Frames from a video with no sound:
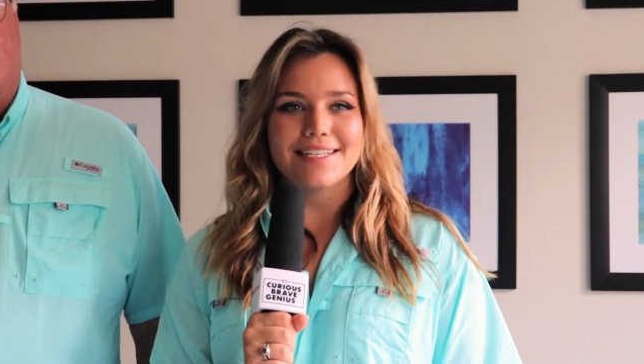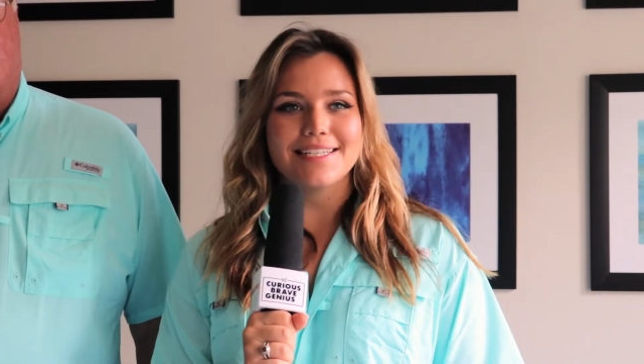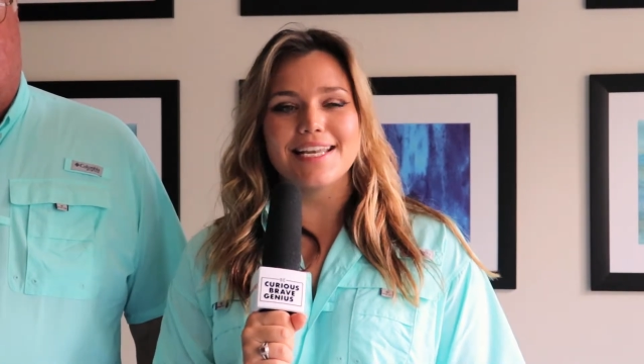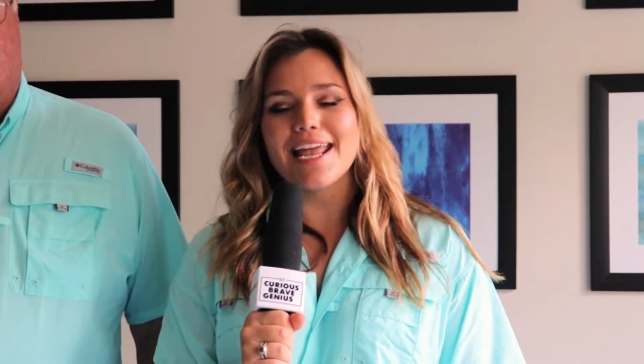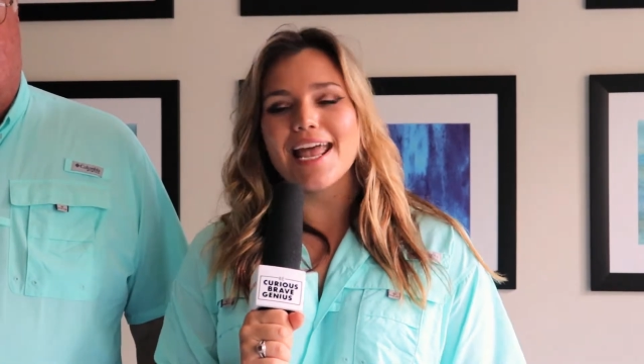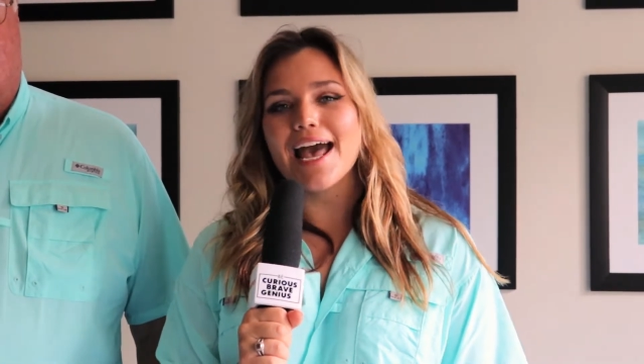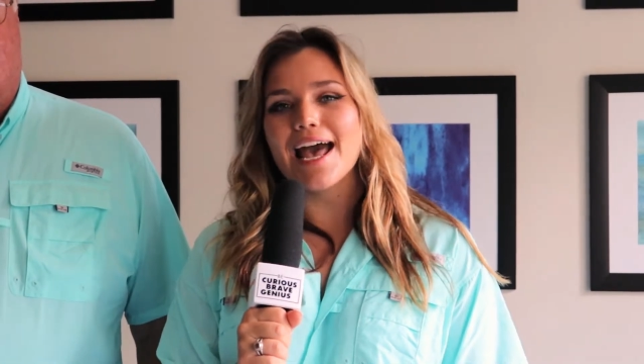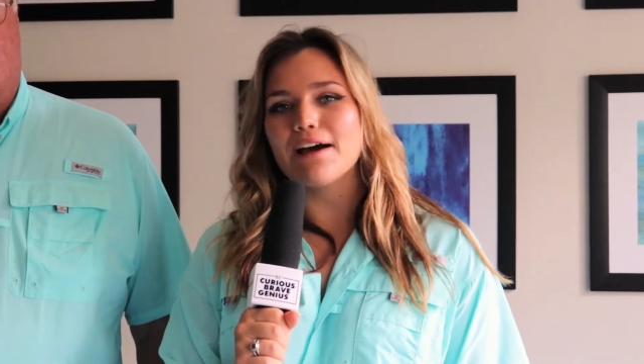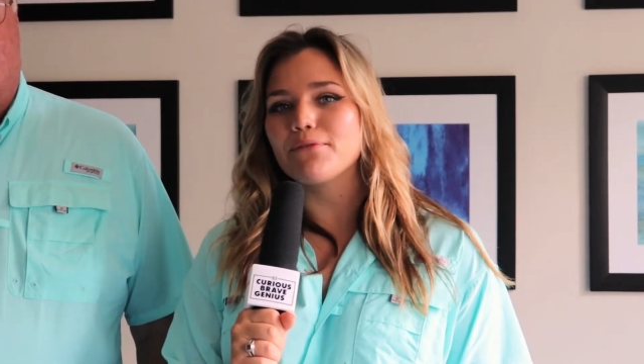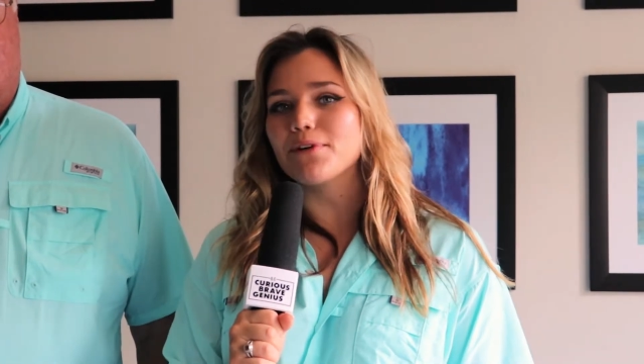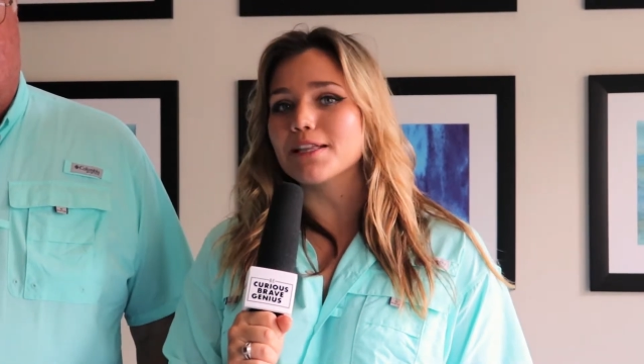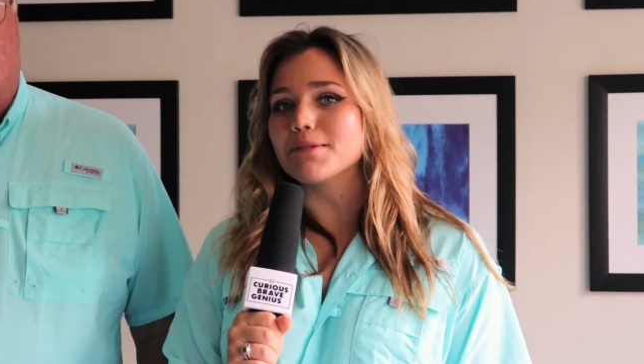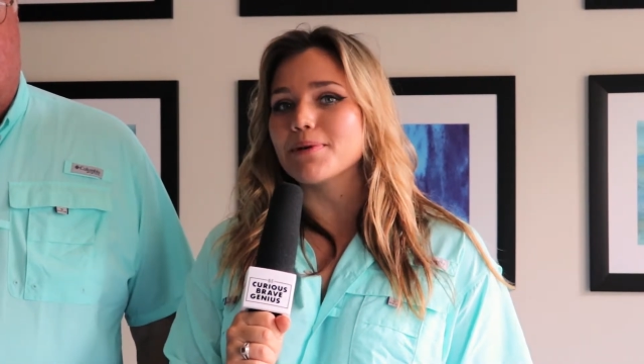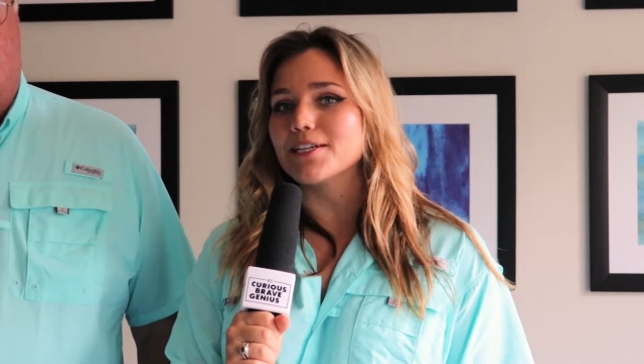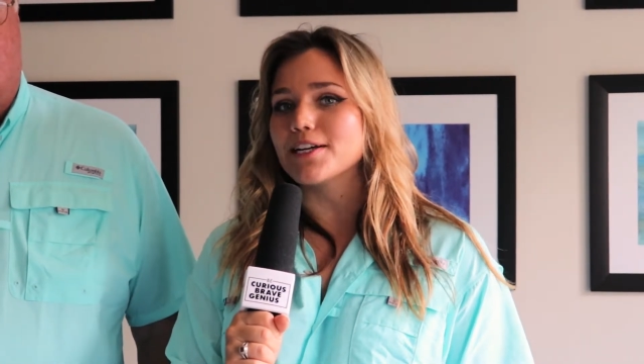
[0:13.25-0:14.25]
Today I have
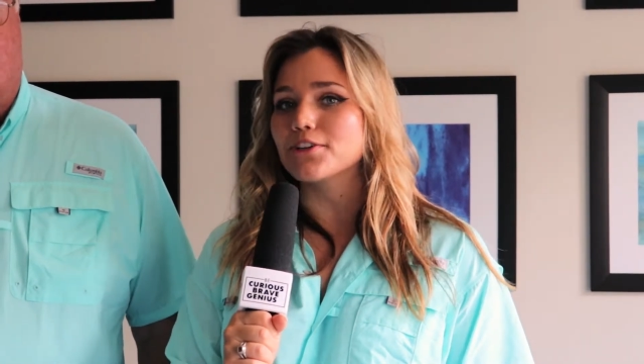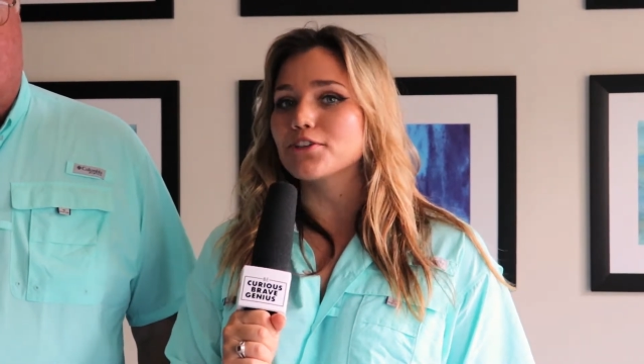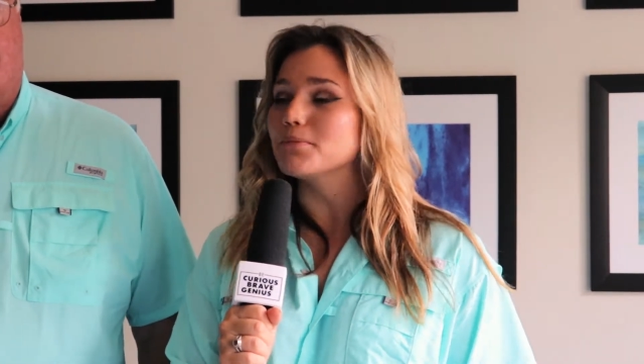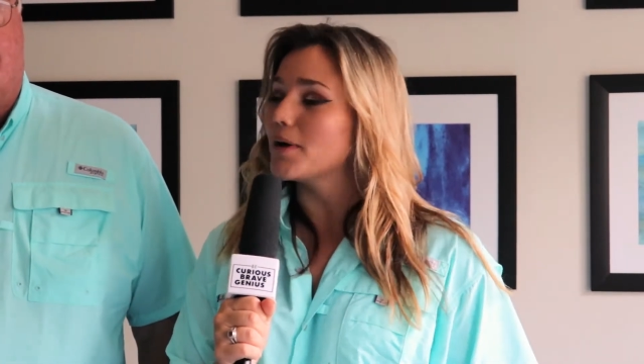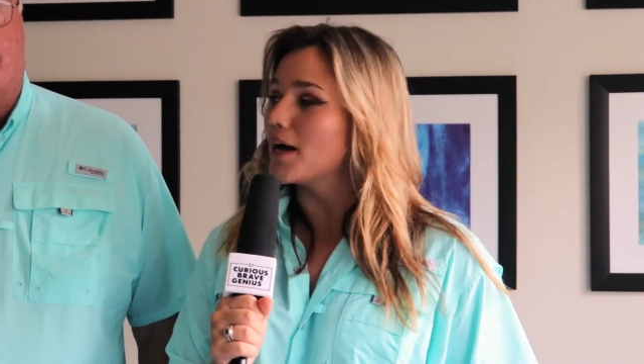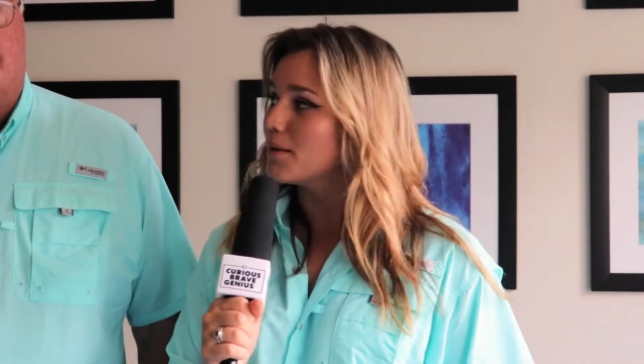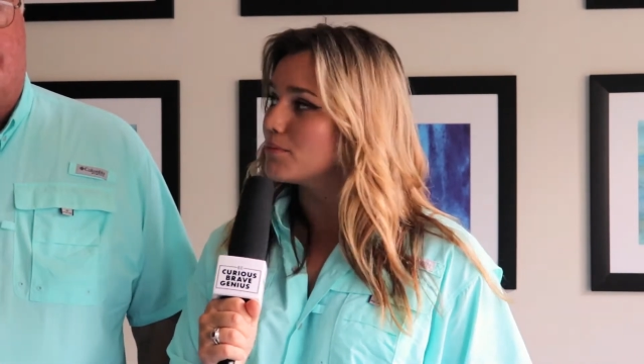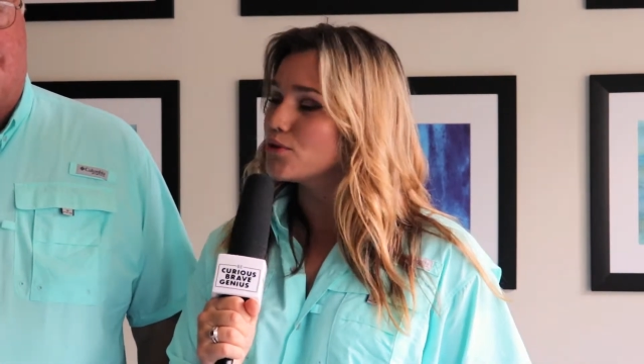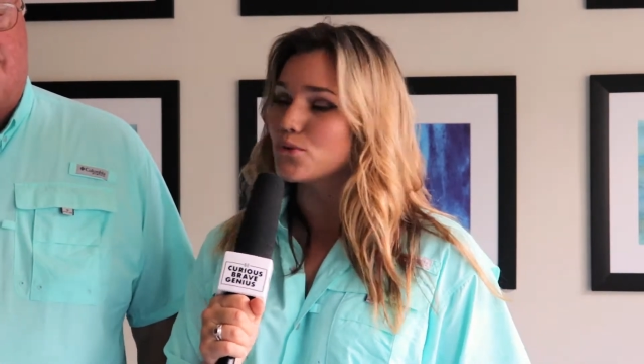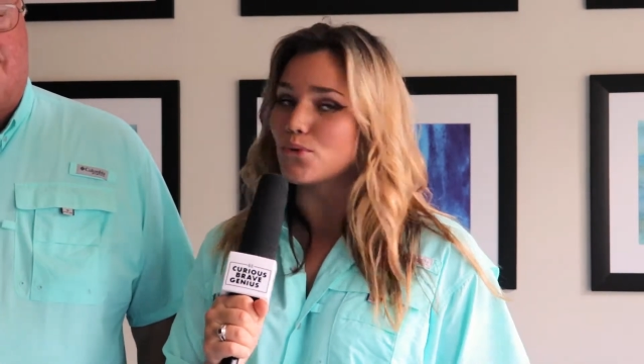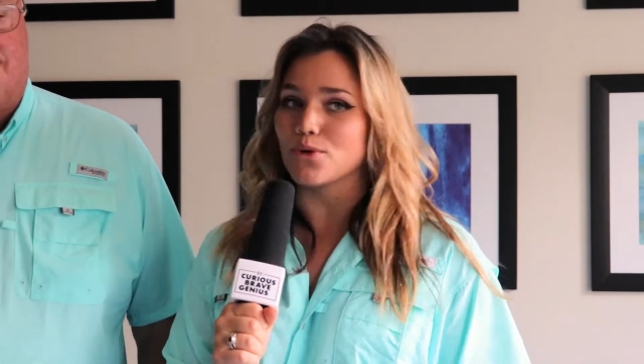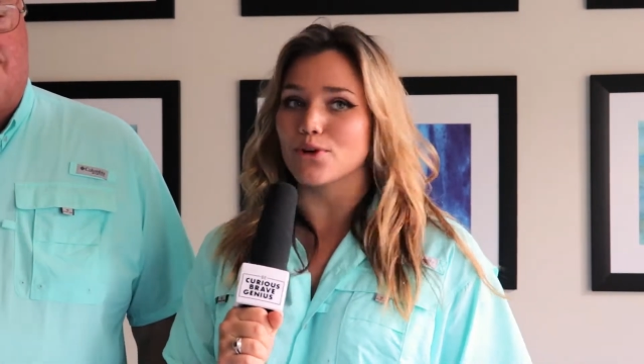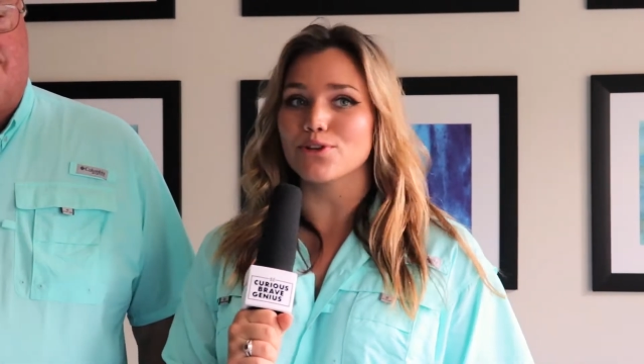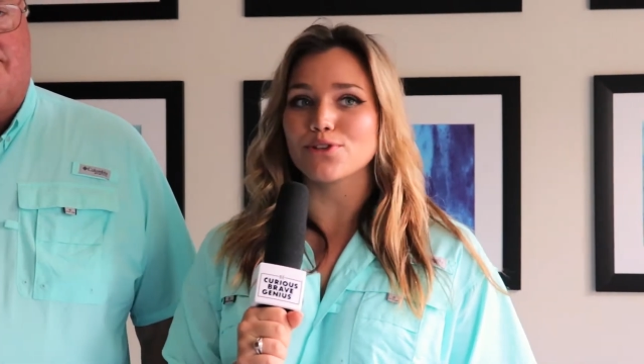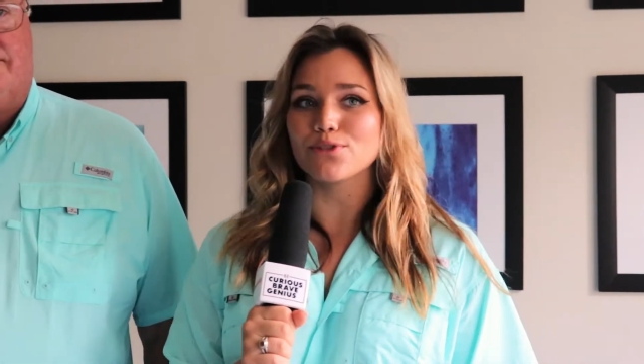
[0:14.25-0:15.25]
with me Dr. Bob
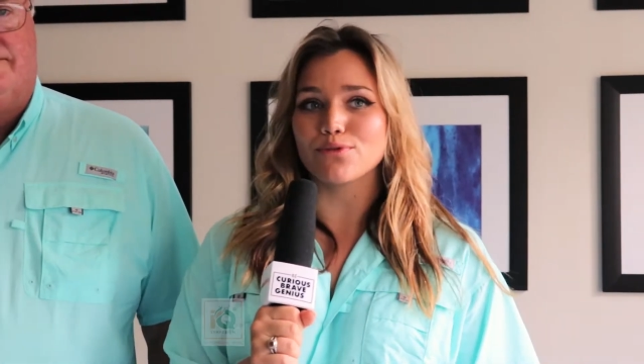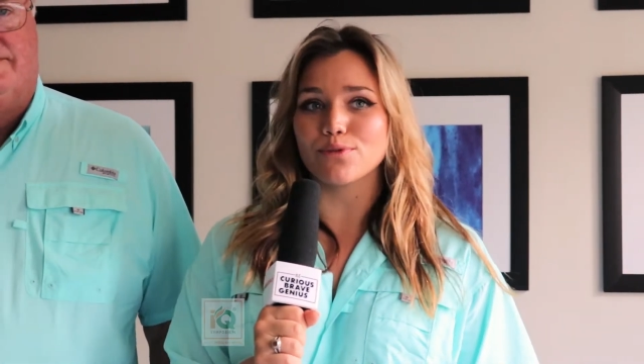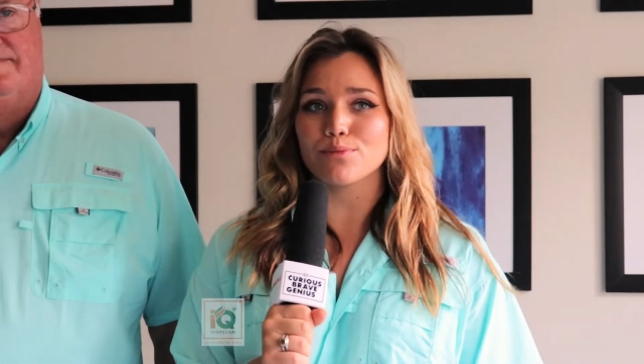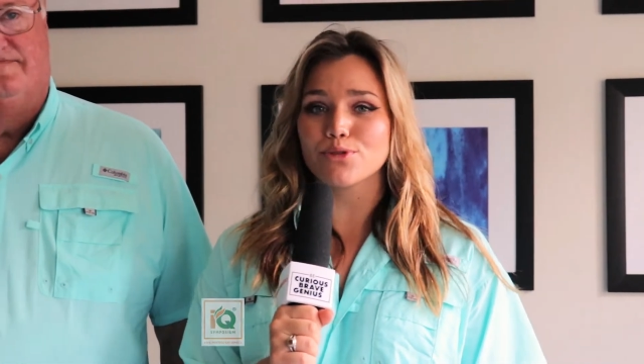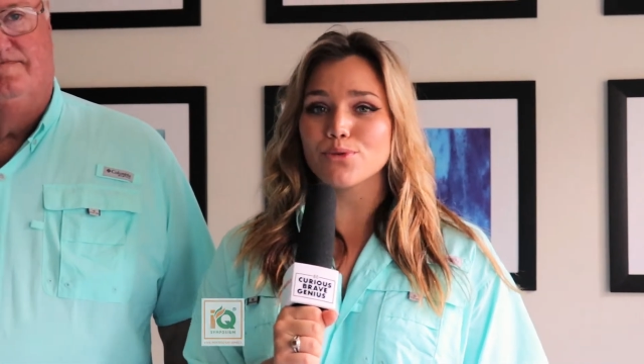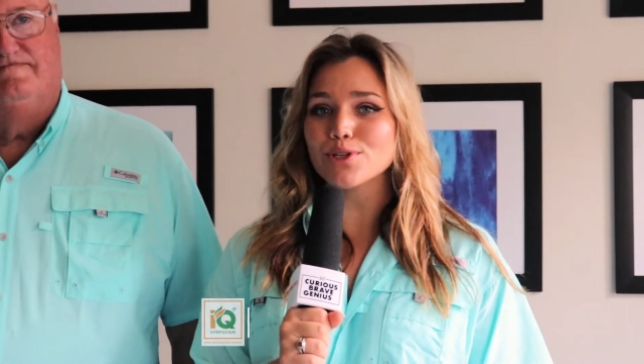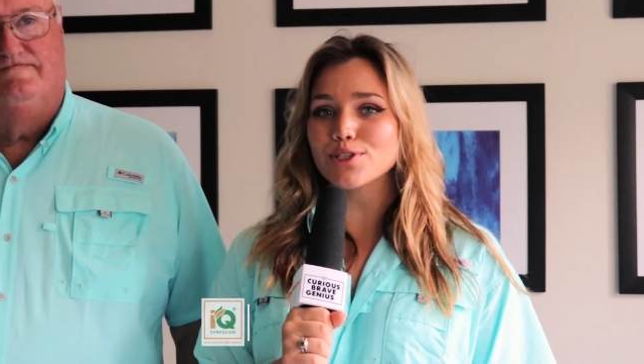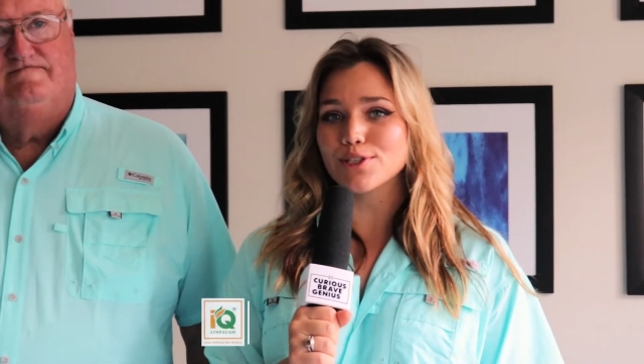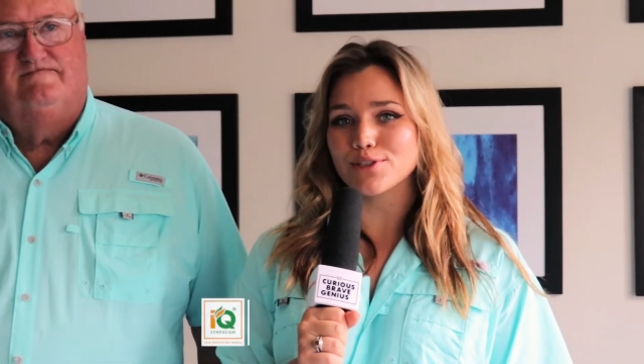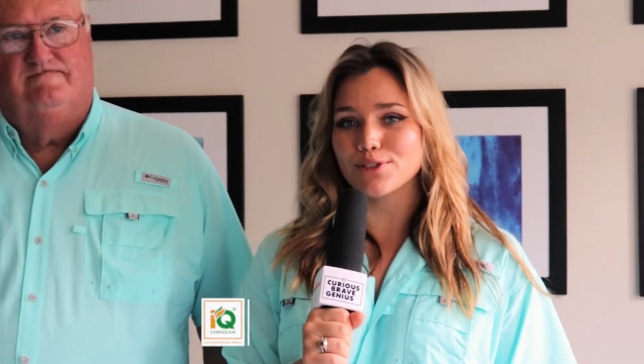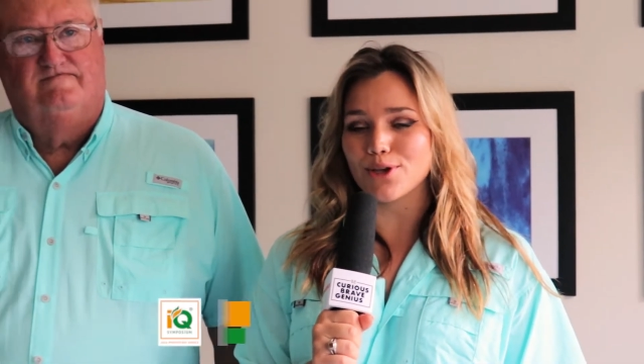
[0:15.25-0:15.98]
Schwartz from Schwartz